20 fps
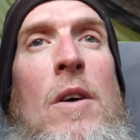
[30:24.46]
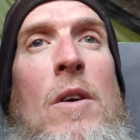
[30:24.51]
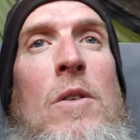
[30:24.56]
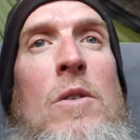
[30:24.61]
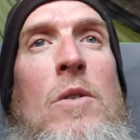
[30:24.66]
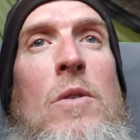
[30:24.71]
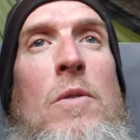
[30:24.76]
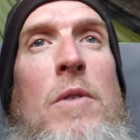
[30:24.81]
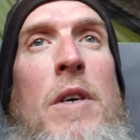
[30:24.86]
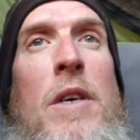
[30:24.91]

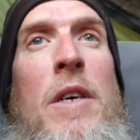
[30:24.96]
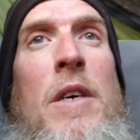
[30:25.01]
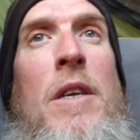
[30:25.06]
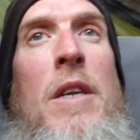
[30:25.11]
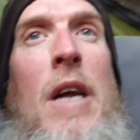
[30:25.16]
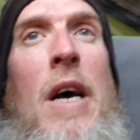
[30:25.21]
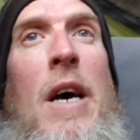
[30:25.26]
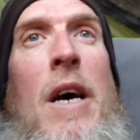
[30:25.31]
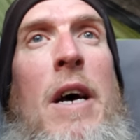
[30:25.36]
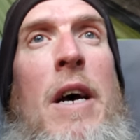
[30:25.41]
So
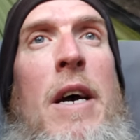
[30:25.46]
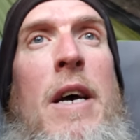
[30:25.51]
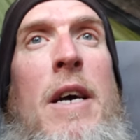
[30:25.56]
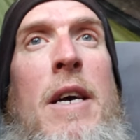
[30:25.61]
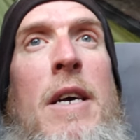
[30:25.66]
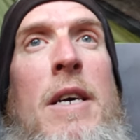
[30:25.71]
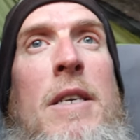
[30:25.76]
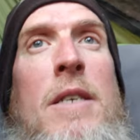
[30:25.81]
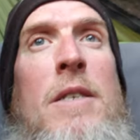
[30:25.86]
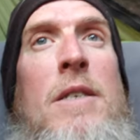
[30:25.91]
then
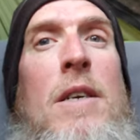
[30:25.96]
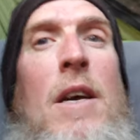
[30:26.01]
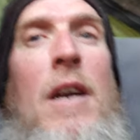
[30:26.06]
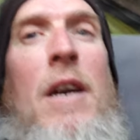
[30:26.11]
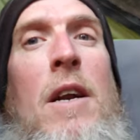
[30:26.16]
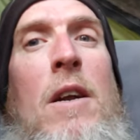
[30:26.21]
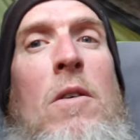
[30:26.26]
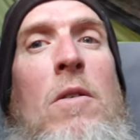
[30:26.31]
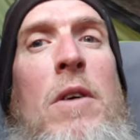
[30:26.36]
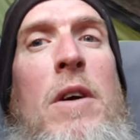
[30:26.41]
I decided
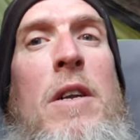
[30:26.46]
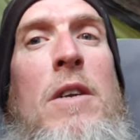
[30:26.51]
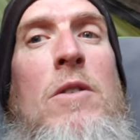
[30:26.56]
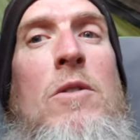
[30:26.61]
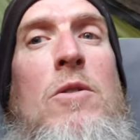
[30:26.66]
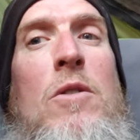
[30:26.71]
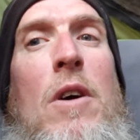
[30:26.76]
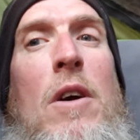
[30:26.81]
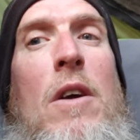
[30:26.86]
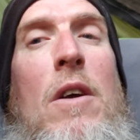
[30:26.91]
to go ahead and
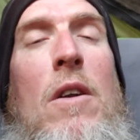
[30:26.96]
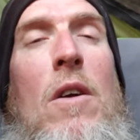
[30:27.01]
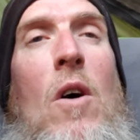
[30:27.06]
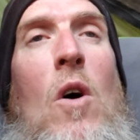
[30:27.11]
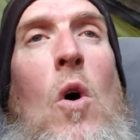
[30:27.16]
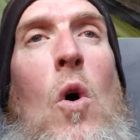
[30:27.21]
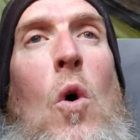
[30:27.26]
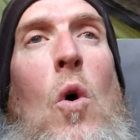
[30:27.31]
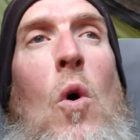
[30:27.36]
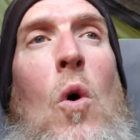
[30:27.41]
truck it
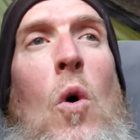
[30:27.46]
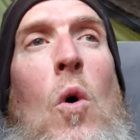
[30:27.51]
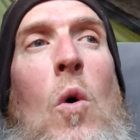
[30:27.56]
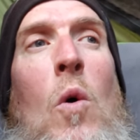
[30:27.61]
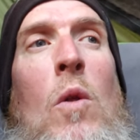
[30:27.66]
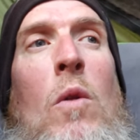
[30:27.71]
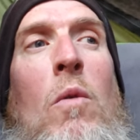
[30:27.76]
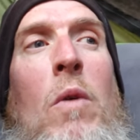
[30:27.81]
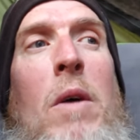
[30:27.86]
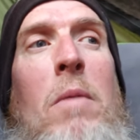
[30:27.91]

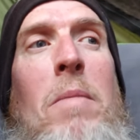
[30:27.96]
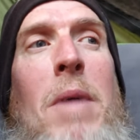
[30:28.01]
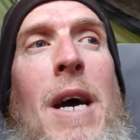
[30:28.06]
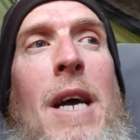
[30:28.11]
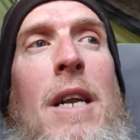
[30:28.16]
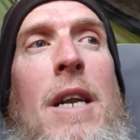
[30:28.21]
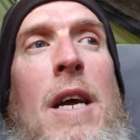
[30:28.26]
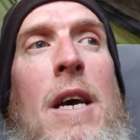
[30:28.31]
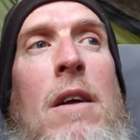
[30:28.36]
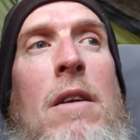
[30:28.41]
all the way
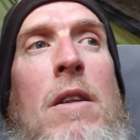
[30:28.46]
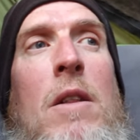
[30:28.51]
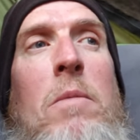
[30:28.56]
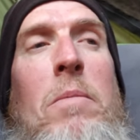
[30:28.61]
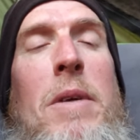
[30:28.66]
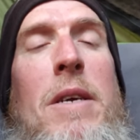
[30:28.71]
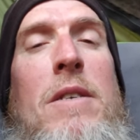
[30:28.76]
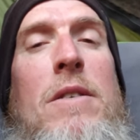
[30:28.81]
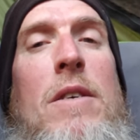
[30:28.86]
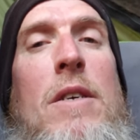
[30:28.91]
back down to the
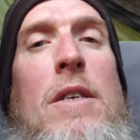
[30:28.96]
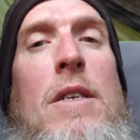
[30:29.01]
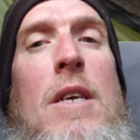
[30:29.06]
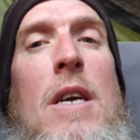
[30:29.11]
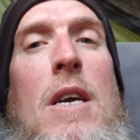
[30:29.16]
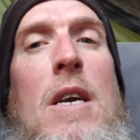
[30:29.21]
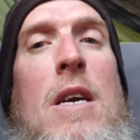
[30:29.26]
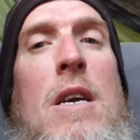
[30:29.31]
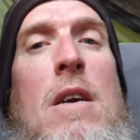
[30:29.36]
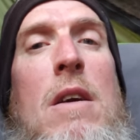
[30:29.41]
P C
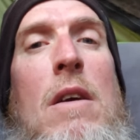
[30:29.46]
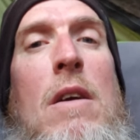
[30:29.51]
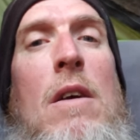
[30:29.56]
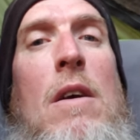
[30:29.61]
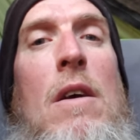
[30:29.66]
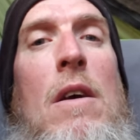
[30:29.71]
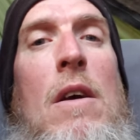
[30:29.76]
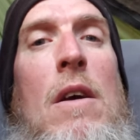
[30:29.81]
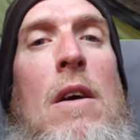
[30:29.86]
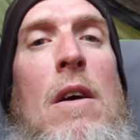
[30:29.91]
T,
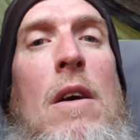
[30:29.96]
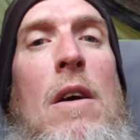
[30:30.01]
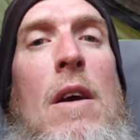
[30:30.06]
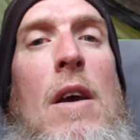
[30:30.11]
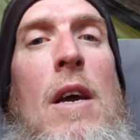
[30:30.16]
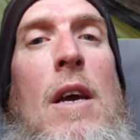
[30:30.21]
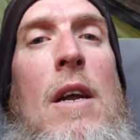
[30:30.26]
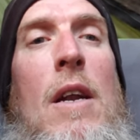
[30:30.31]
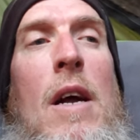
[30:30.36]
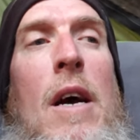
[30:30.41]

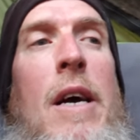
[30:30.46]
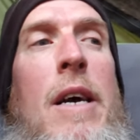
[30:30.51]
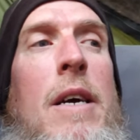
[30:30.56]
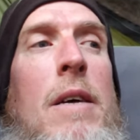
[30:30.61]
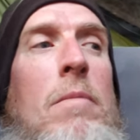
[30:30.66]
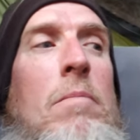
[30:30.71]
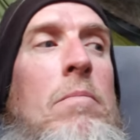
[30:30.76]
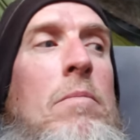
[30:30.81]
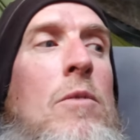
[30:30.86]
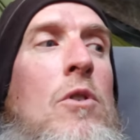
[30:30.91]
and I
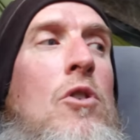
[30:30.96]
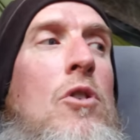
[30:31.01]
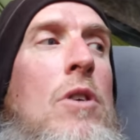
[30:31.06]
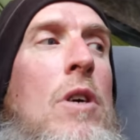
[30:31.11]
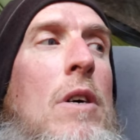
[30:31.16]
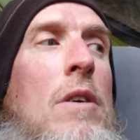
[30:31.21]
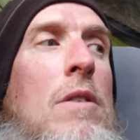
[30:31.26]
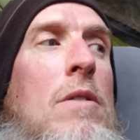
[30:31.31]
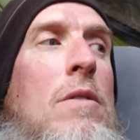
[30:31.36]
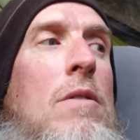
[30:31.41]
am
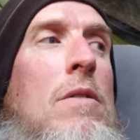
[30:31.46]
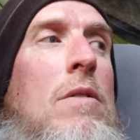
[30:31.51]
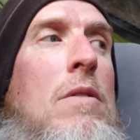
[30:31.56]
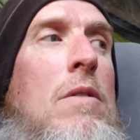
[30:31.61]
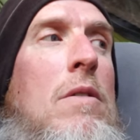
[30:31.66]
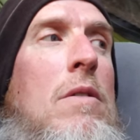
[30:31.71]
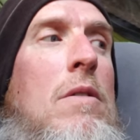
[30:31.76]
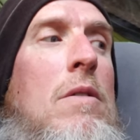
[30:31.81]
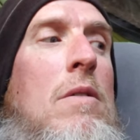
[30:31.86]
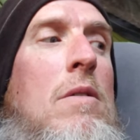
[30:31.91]
just
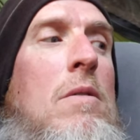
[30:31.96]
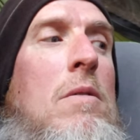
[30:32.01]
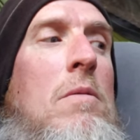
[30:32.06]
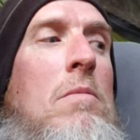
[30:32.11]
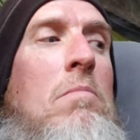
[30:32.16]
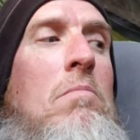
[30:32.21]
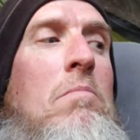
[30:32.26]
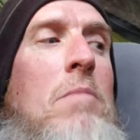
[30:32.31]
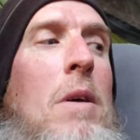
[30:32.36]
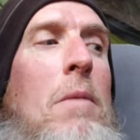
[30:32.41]

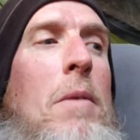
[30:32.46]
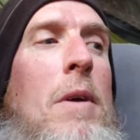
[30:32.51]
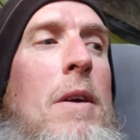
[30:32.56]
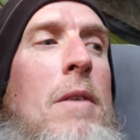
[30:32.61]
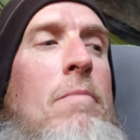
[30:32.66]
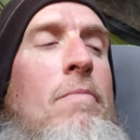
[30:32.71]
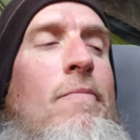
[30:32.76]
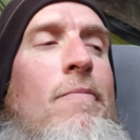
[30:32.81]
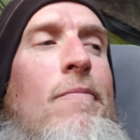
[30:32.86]
maybe